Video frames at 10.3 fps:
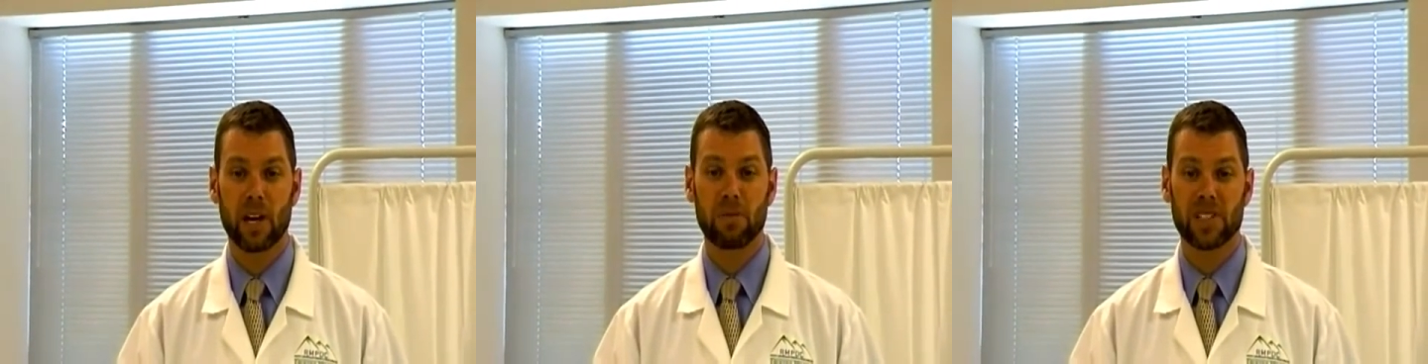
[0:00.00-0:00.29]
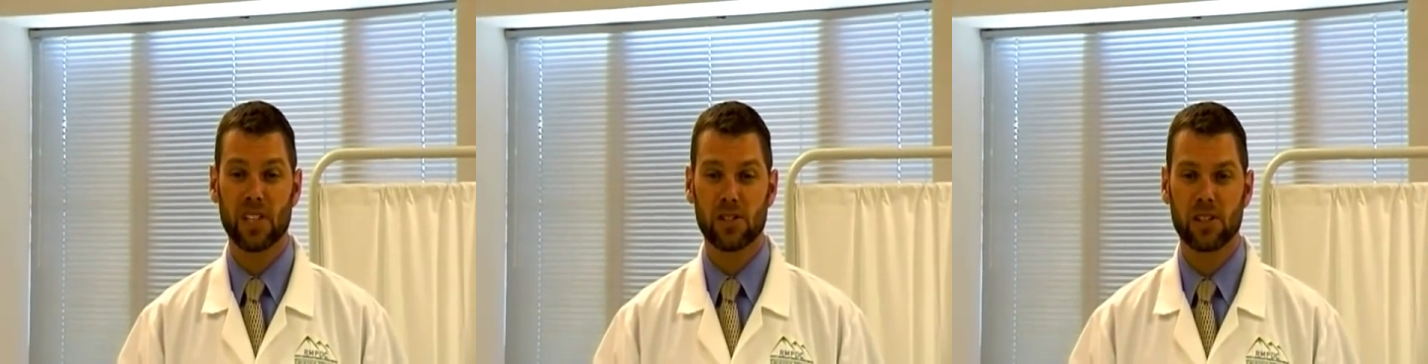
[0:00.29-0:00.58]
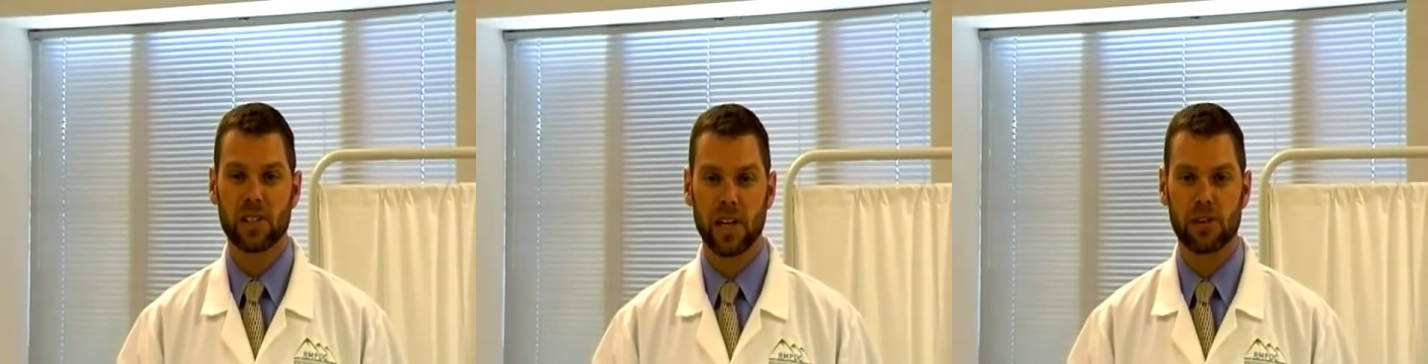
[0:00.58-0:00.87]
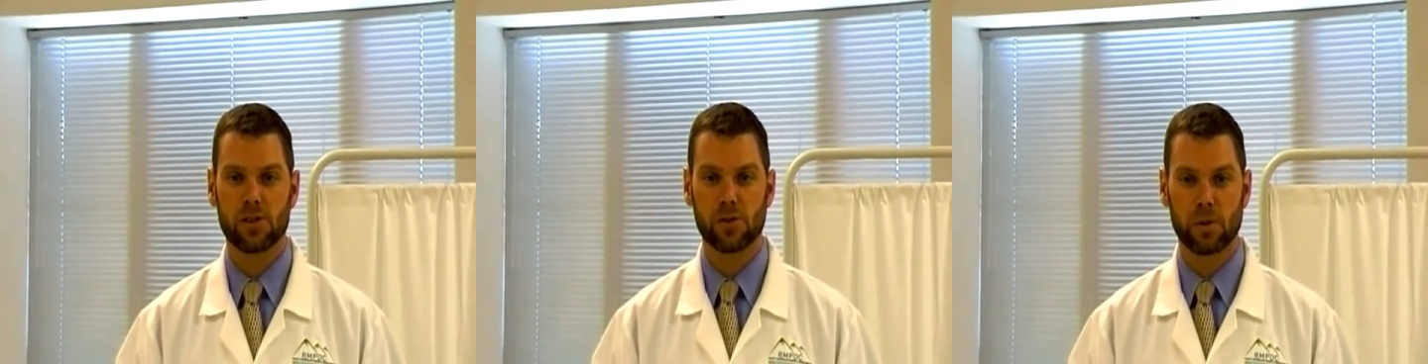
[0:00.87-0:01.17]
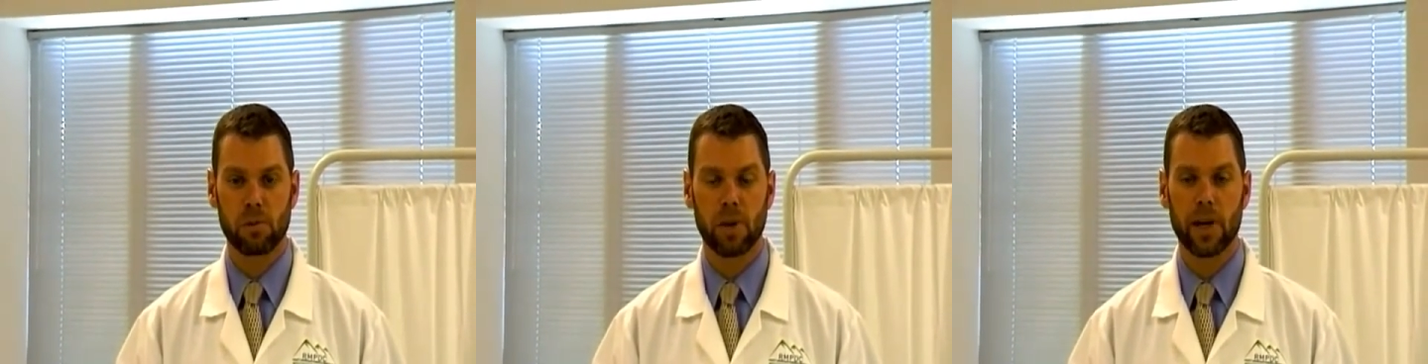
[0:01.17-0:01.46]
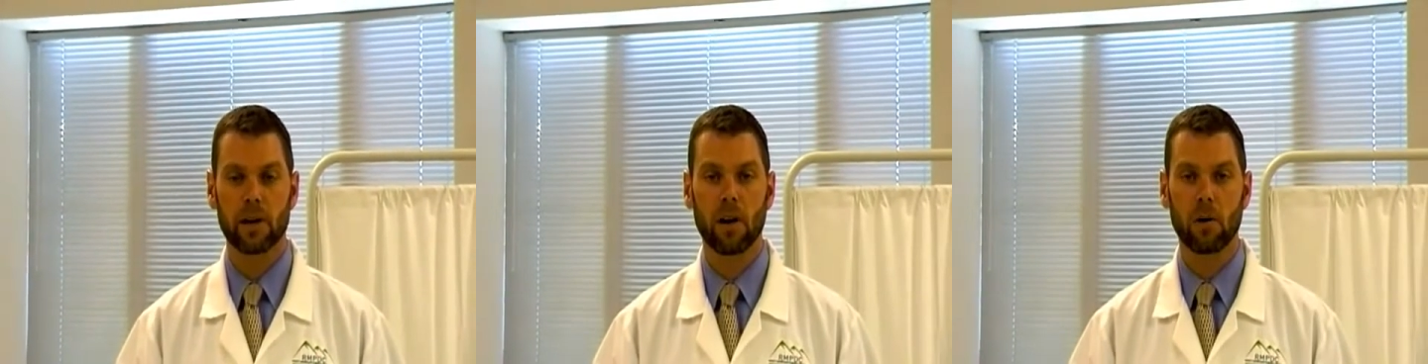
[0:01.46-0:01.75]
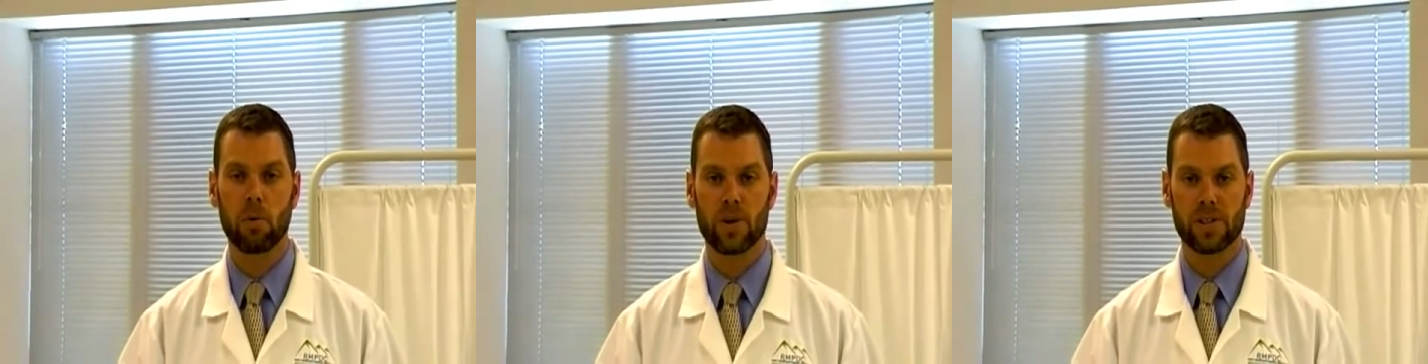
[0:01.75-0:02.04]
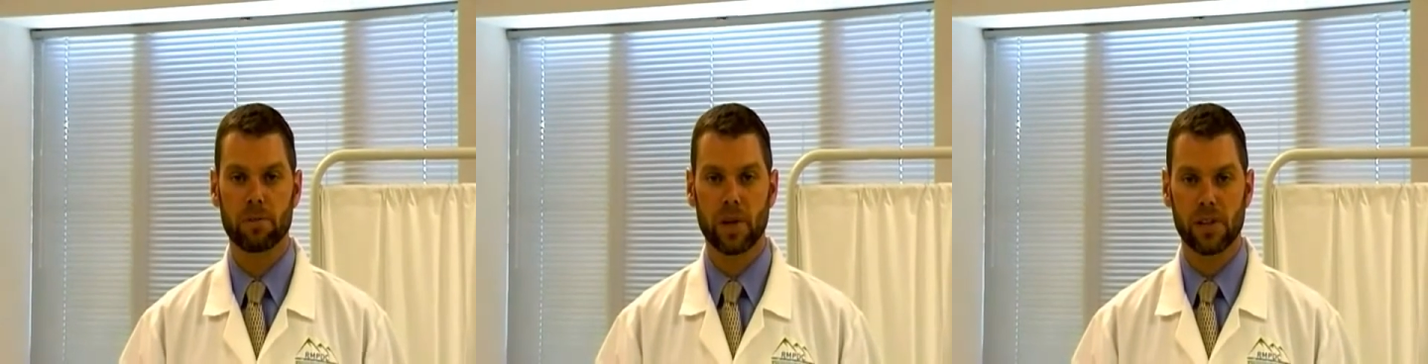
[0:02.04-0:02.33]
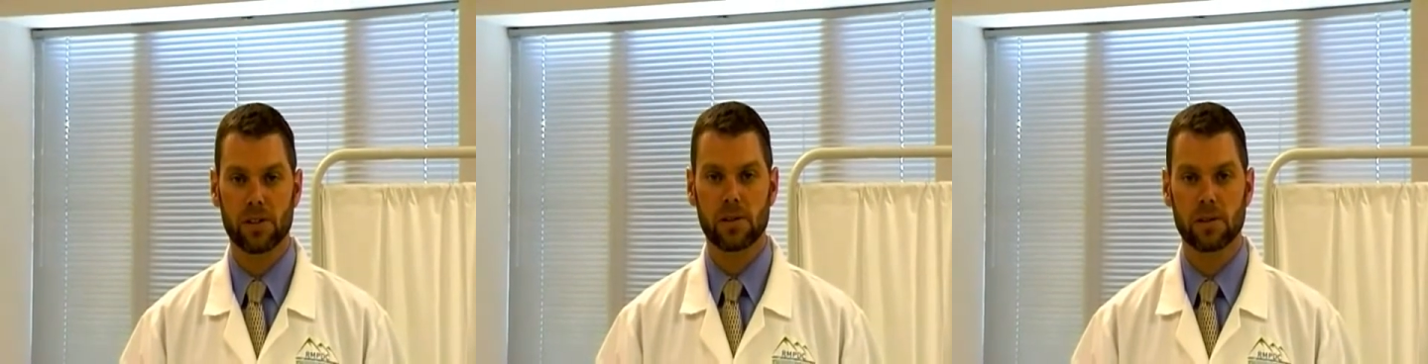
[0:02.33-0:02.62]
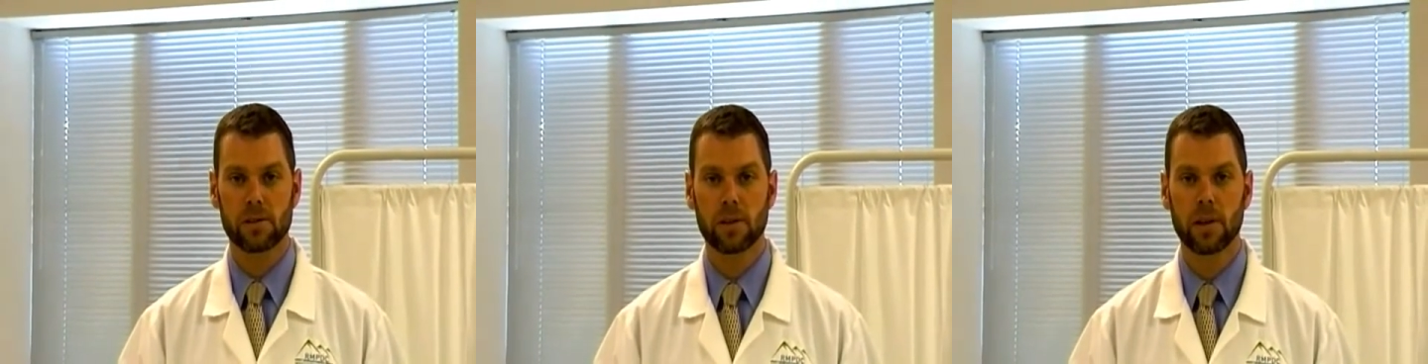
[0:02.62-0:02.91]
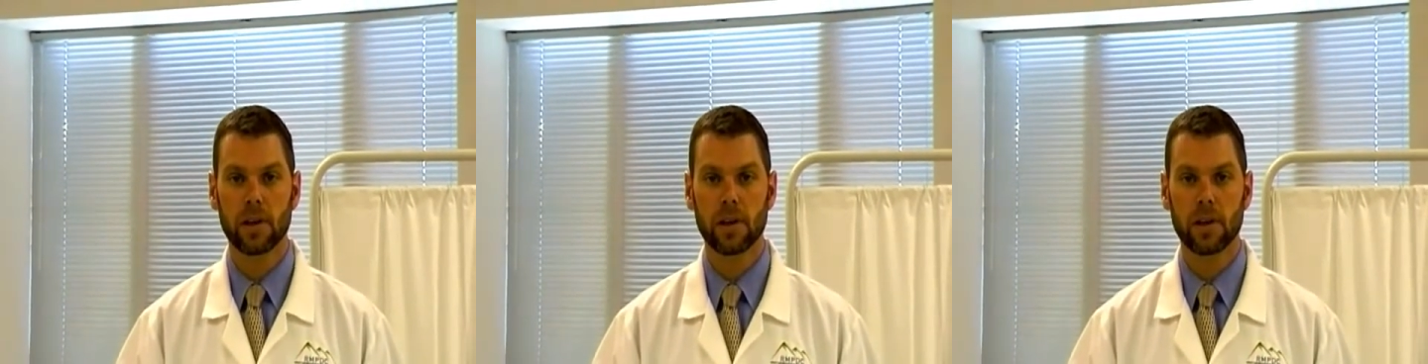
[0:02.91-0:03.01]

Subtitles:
and potentially dangerous when applied to all poison patients.